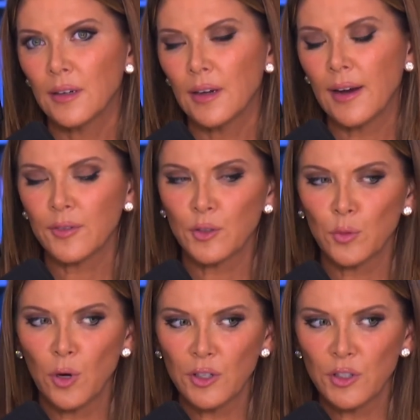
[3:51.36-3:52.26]
after
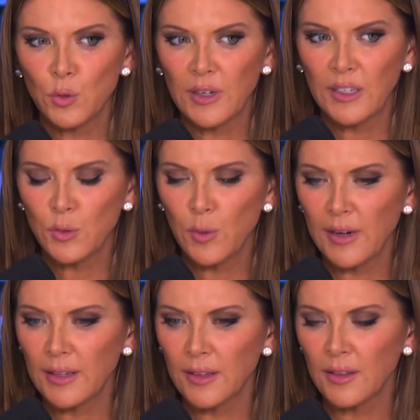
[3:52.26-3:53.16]
March
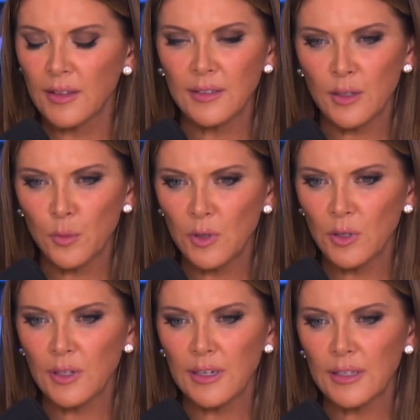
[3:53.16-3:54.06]
2020, that these
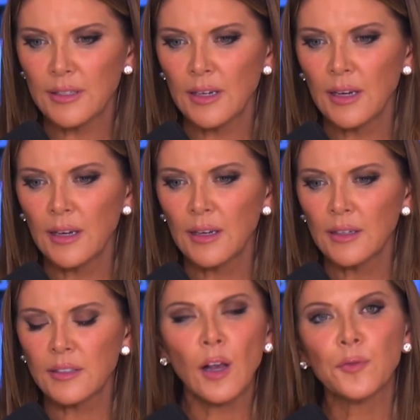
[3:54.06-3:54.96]
communities
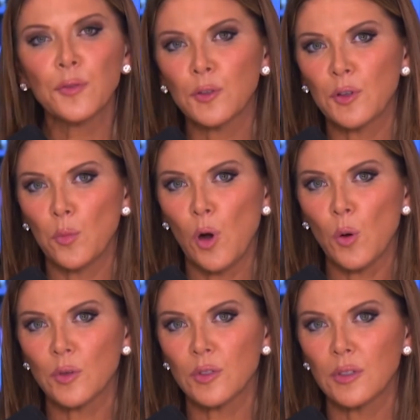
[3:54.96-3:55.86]
suffered the
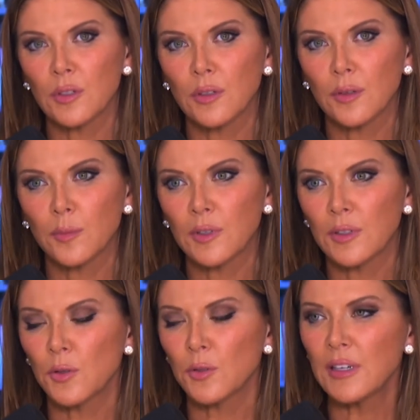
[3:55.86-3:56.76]
most,
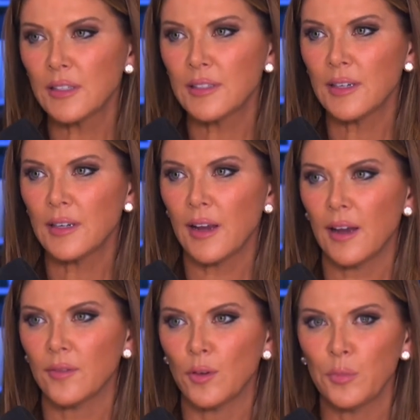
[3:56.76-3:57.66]
because those kids didn't
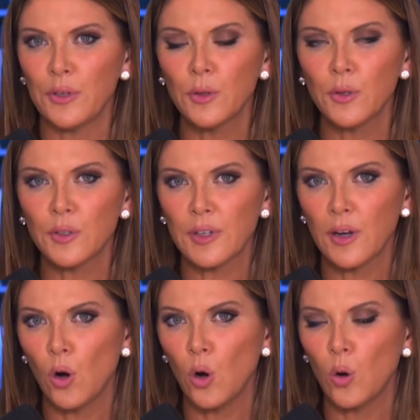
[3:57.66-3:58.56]
have computers at
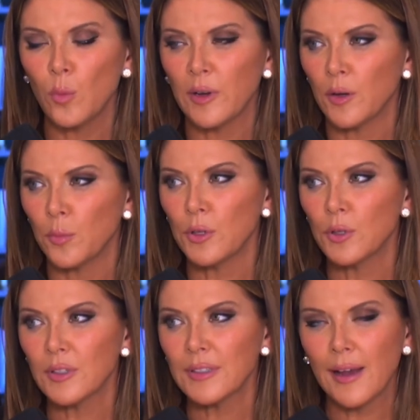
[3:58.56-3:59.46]
home and
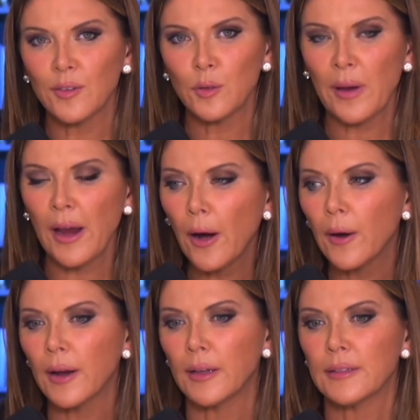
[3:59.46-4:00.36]
computer savvy
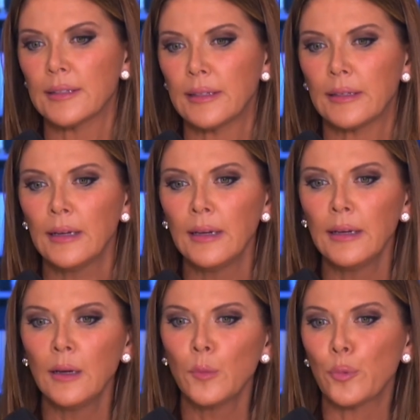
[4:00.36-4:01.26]
parents and
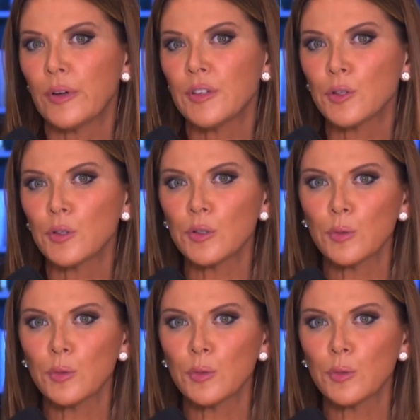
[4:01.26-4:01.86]
printers where